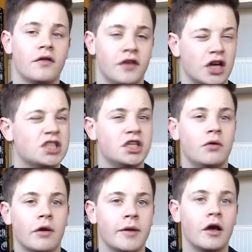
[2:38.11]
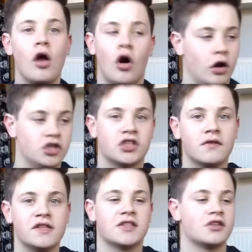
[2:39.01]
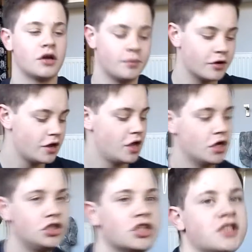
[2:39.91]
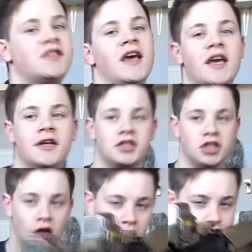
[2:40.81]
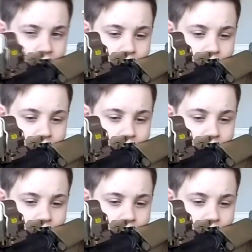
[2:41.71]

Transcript: they're shooting, I'm like, hold on, just give us that sniper, just taking a shot,